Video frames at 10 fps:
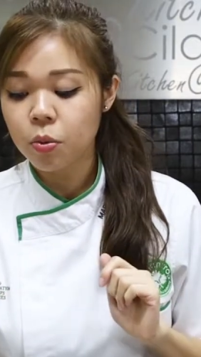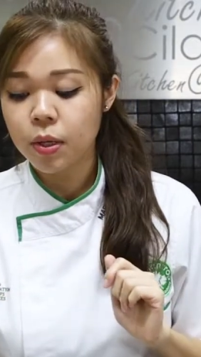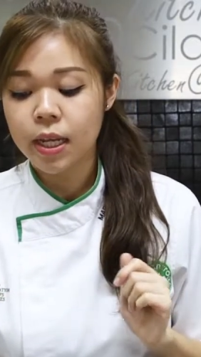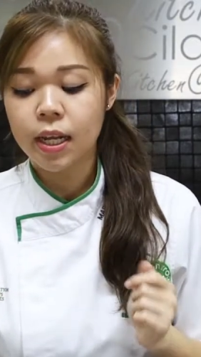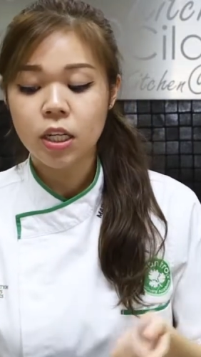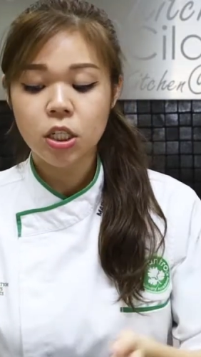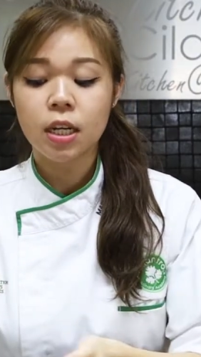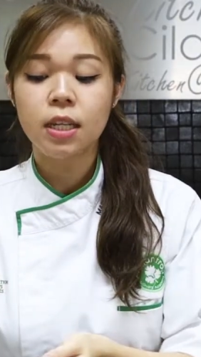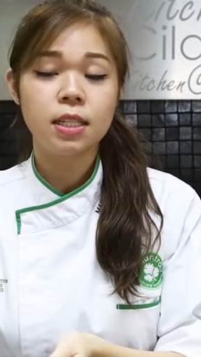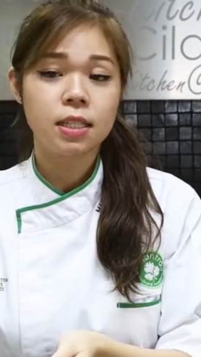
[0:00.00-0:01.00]
we can
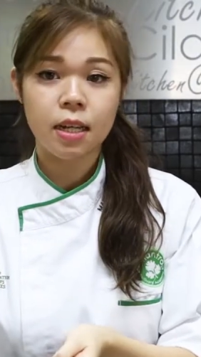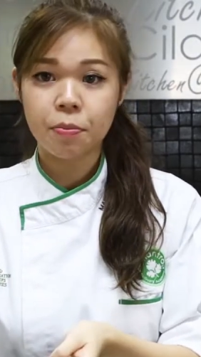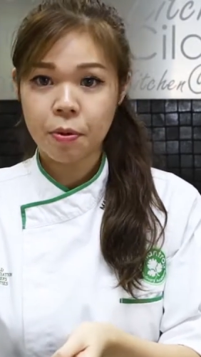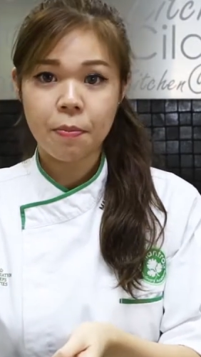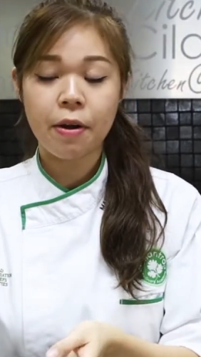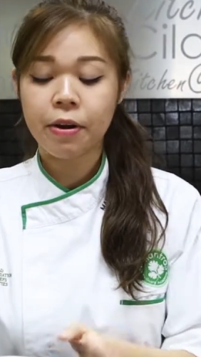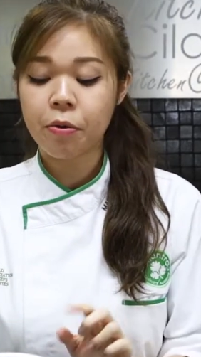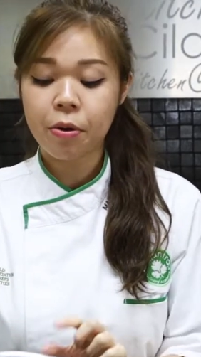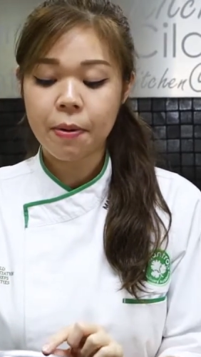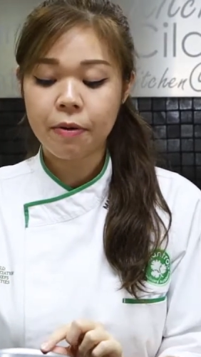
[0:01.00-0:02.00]
actually start preparing
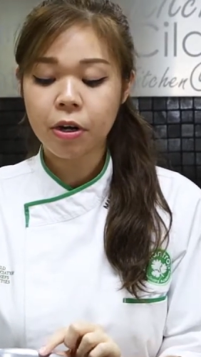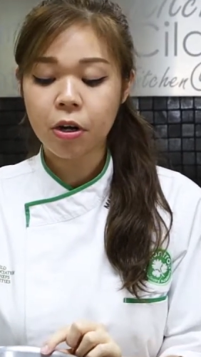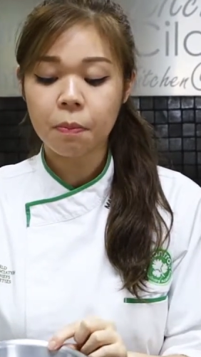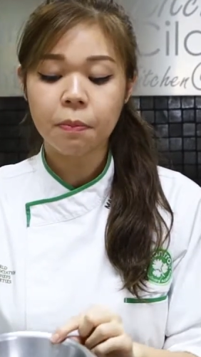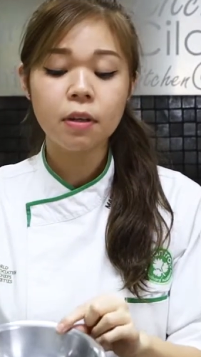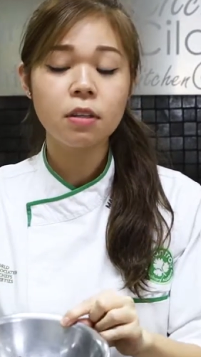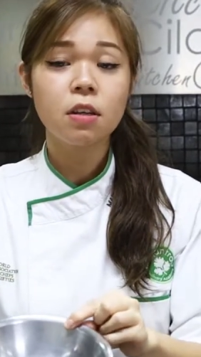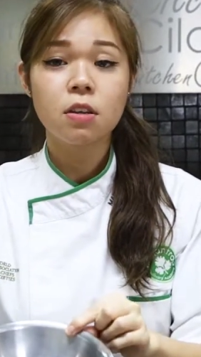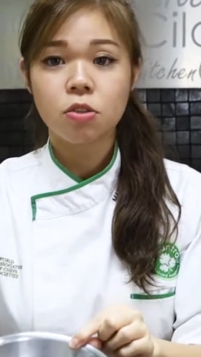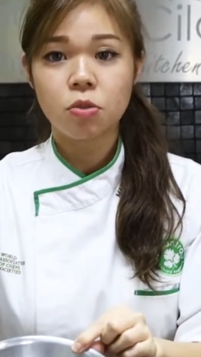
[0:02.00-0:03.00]
our berry compote.
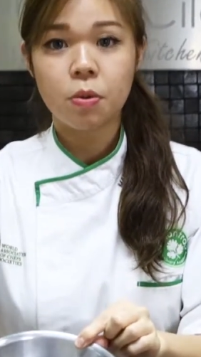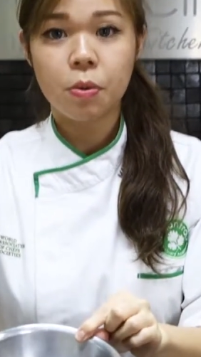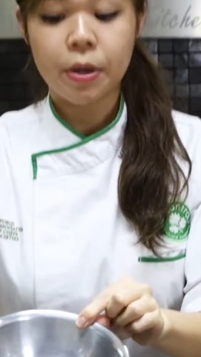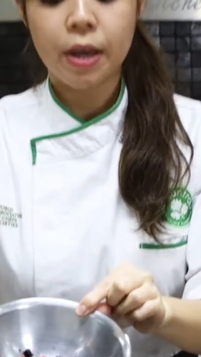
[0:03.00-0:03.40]
So we will